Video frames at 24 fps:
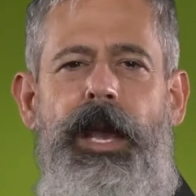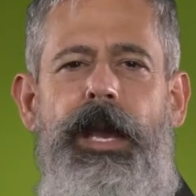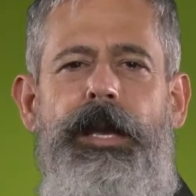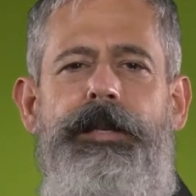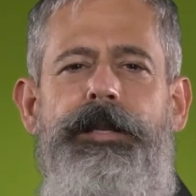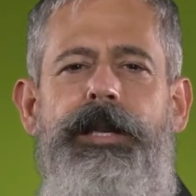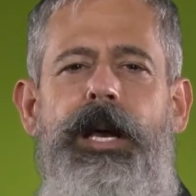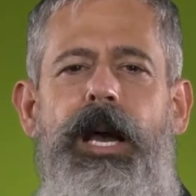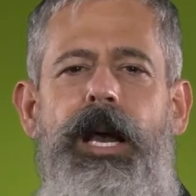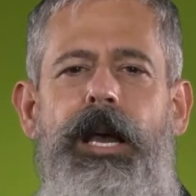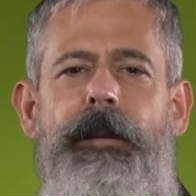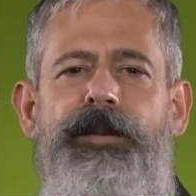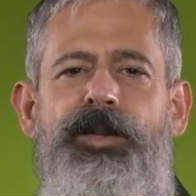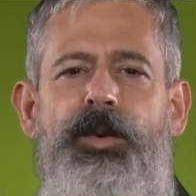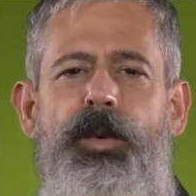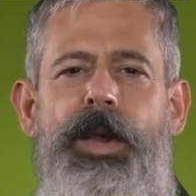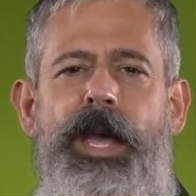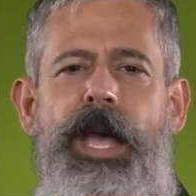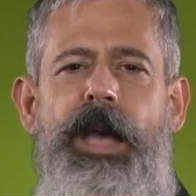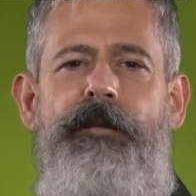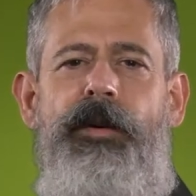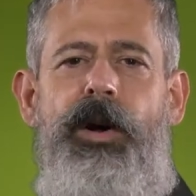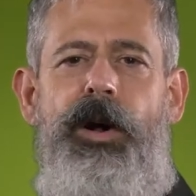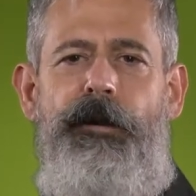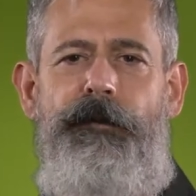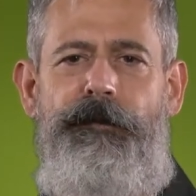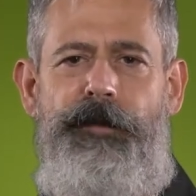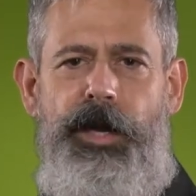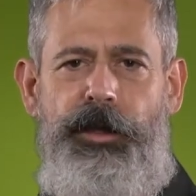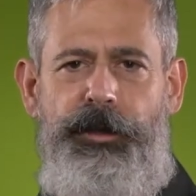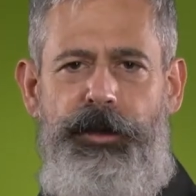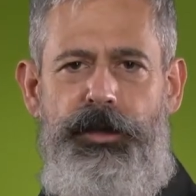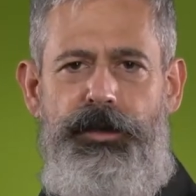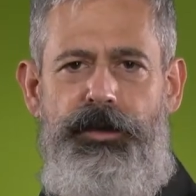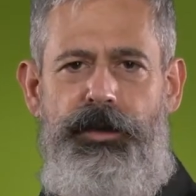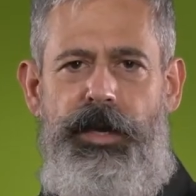At times, we have all
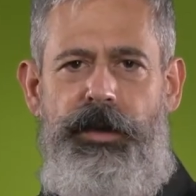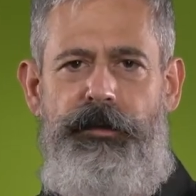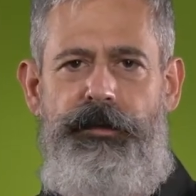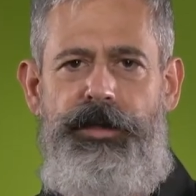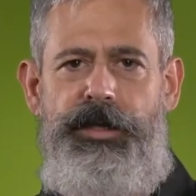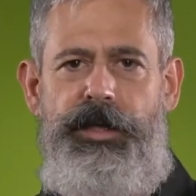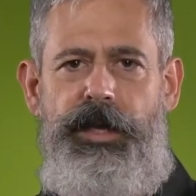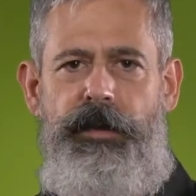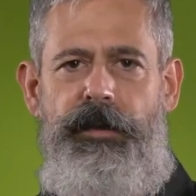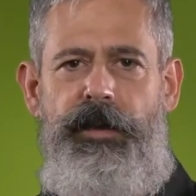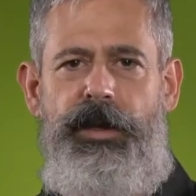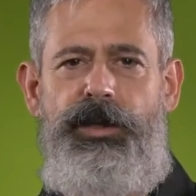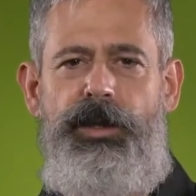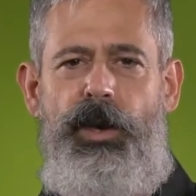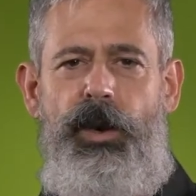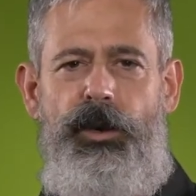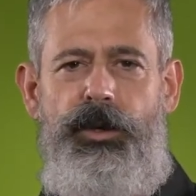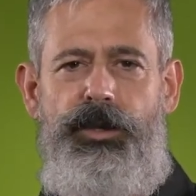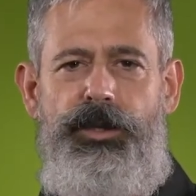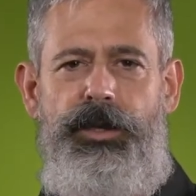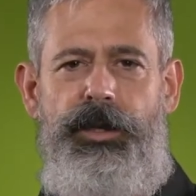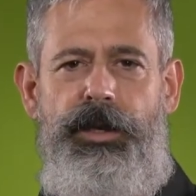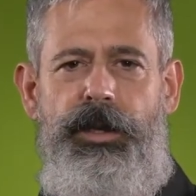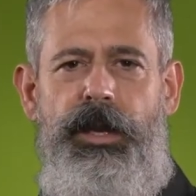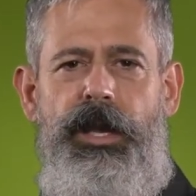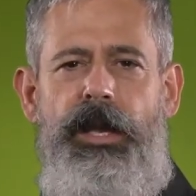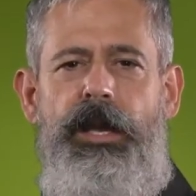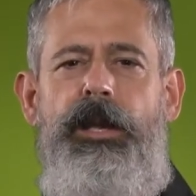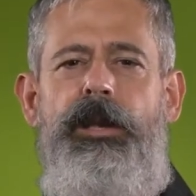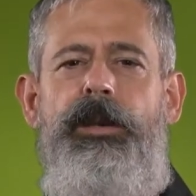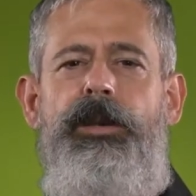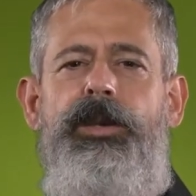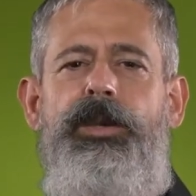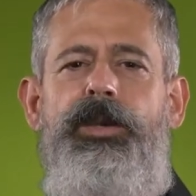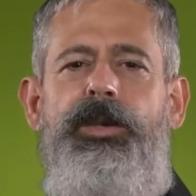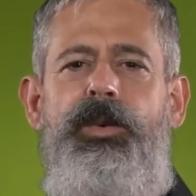felt adrift in this ocean,
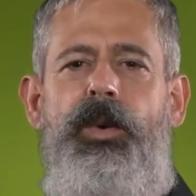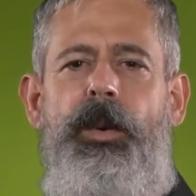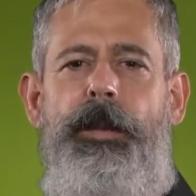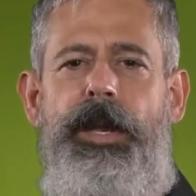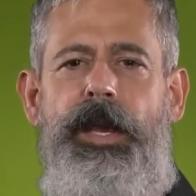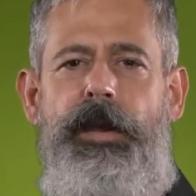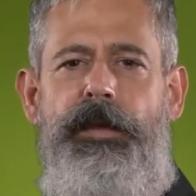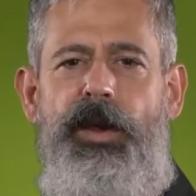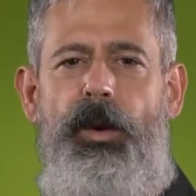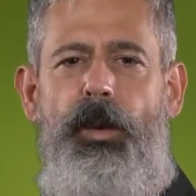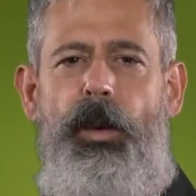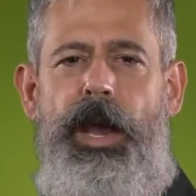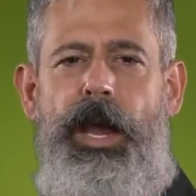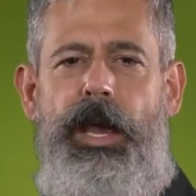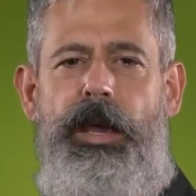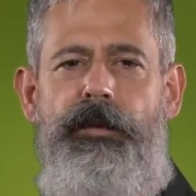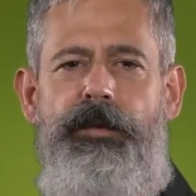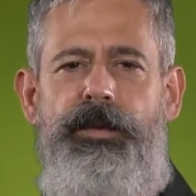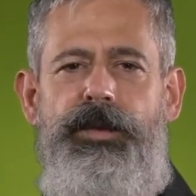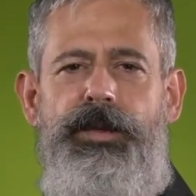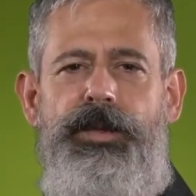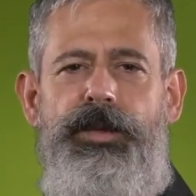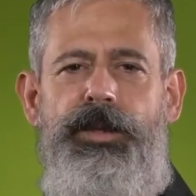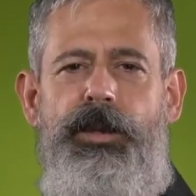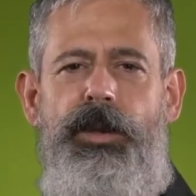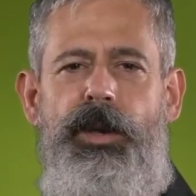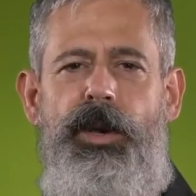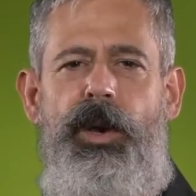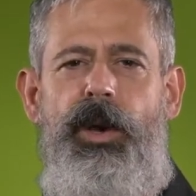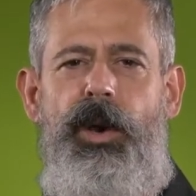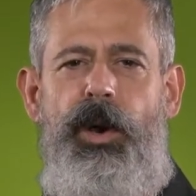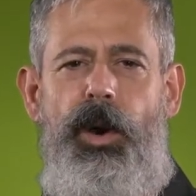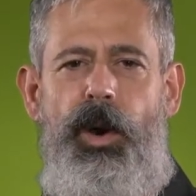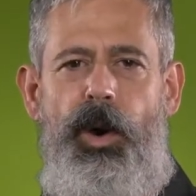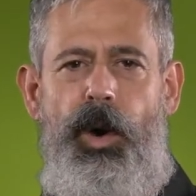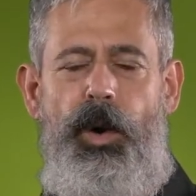swimming in the waves,
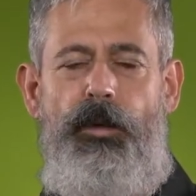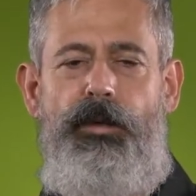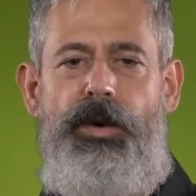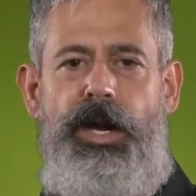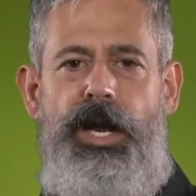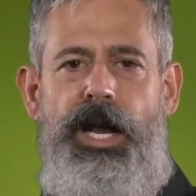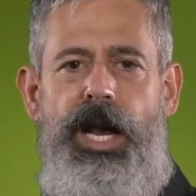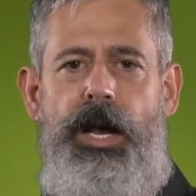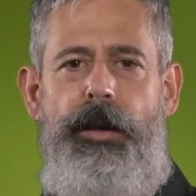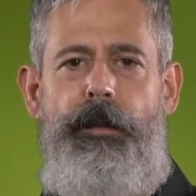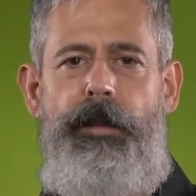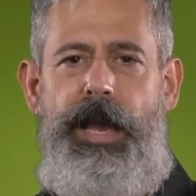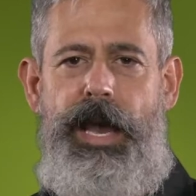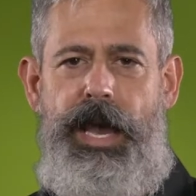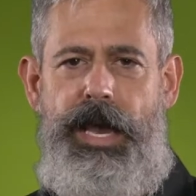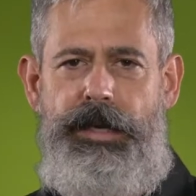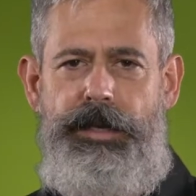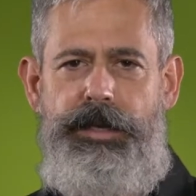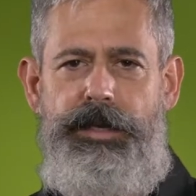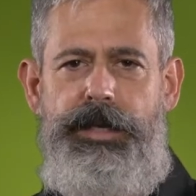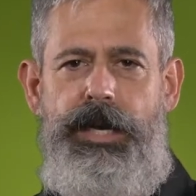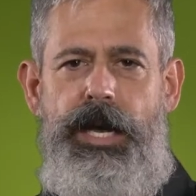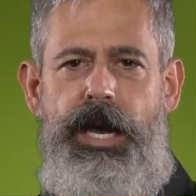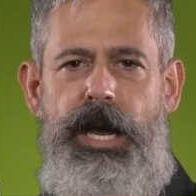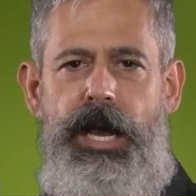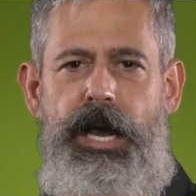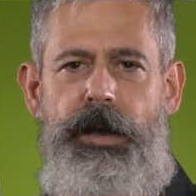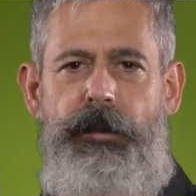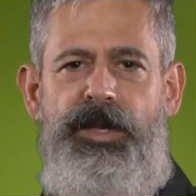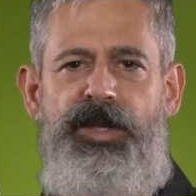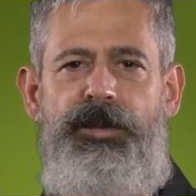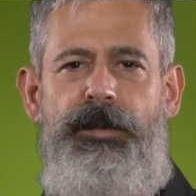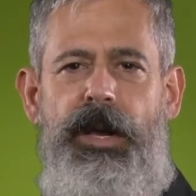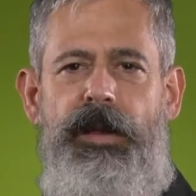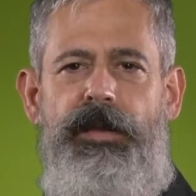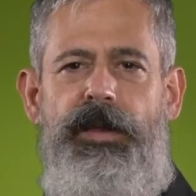overcome at
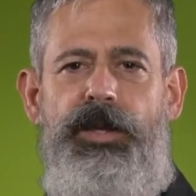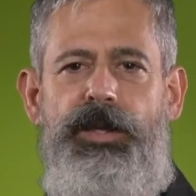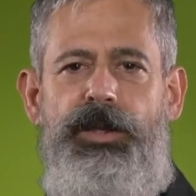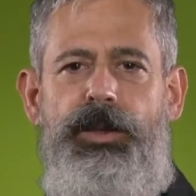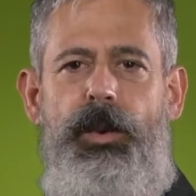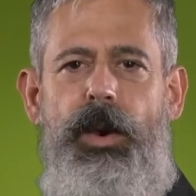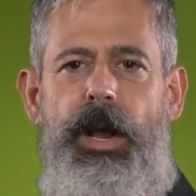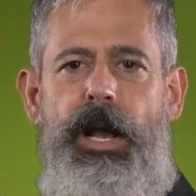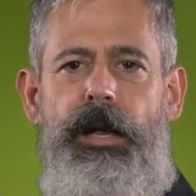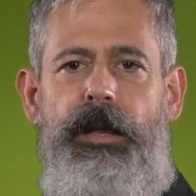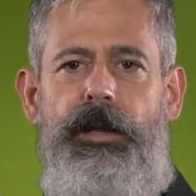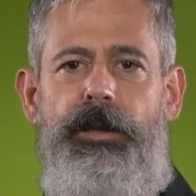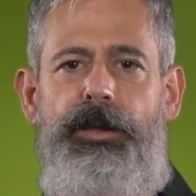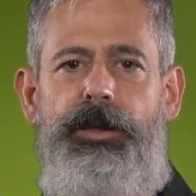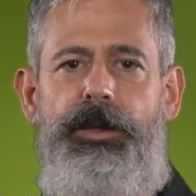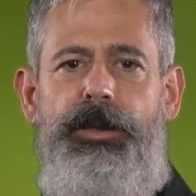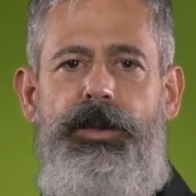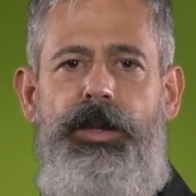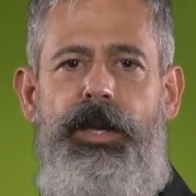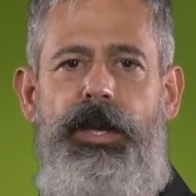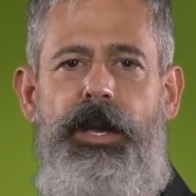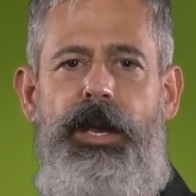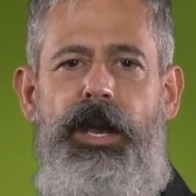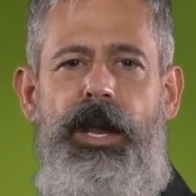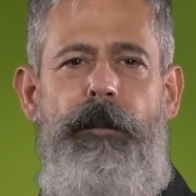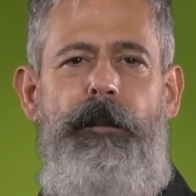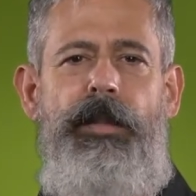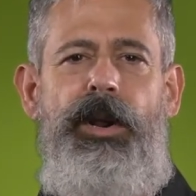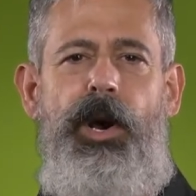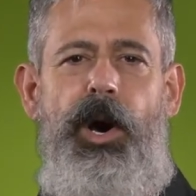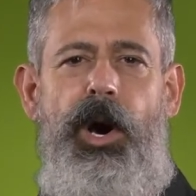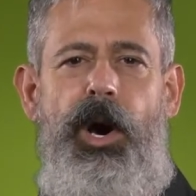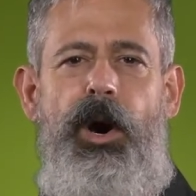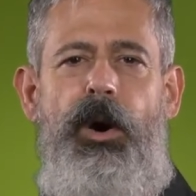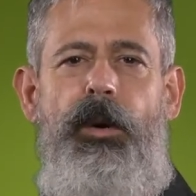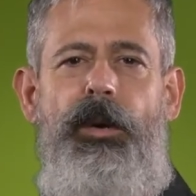times by the swells, but
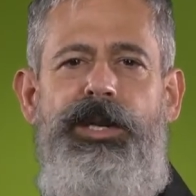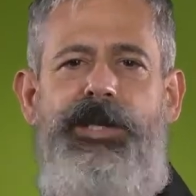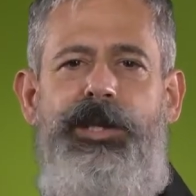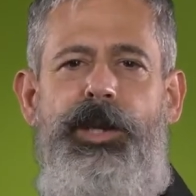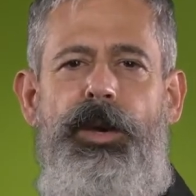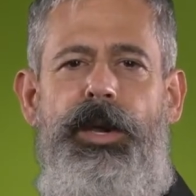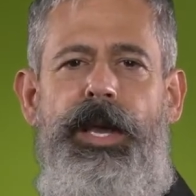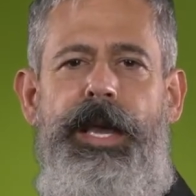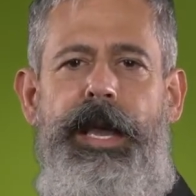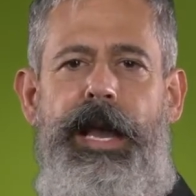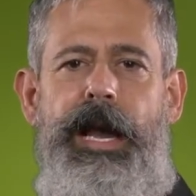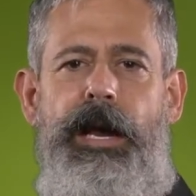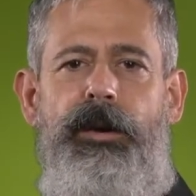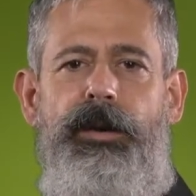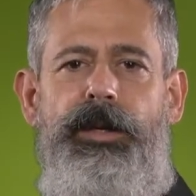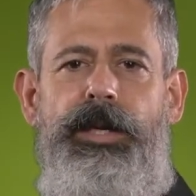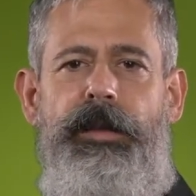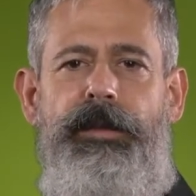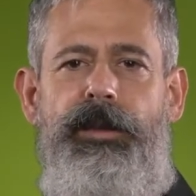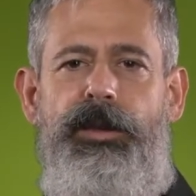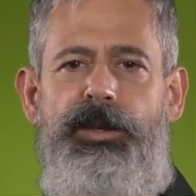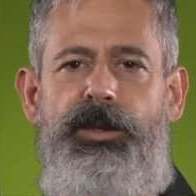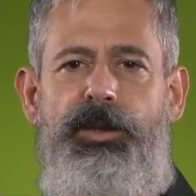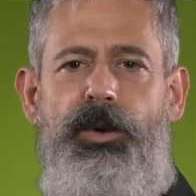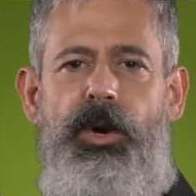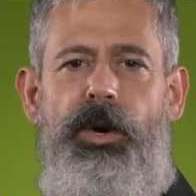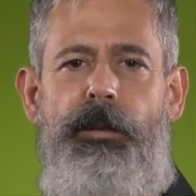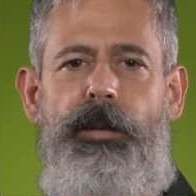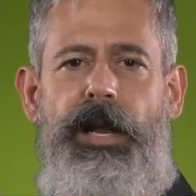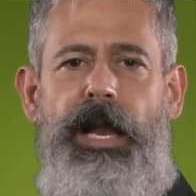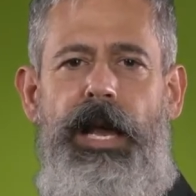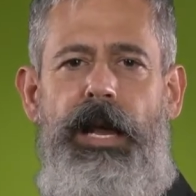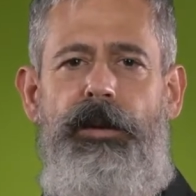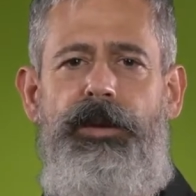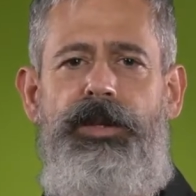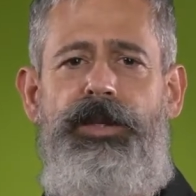always looking out at the storm
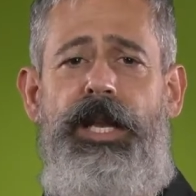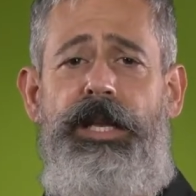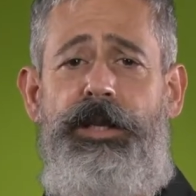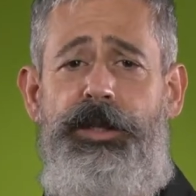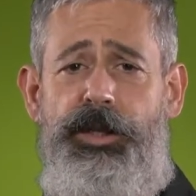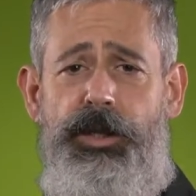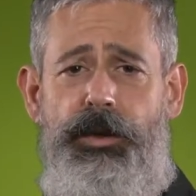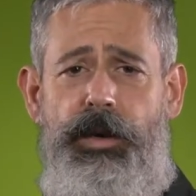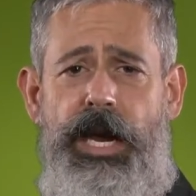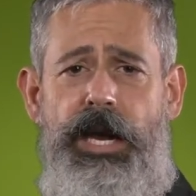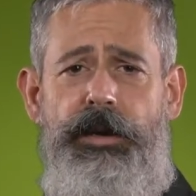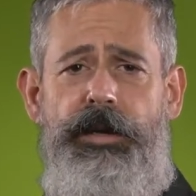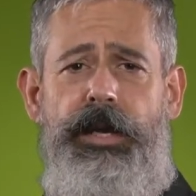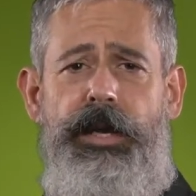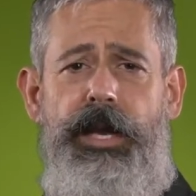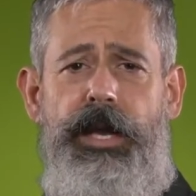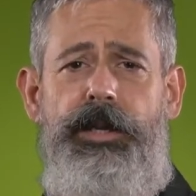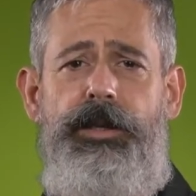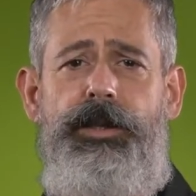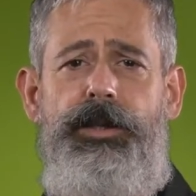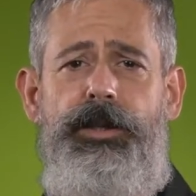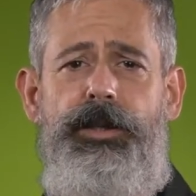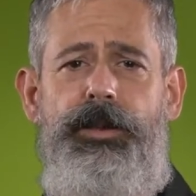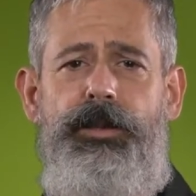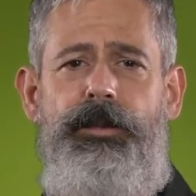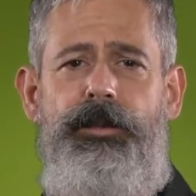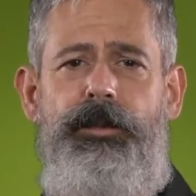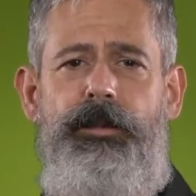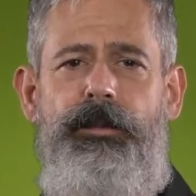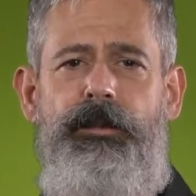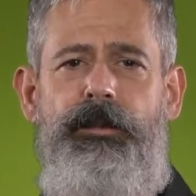clouds that surrounded us.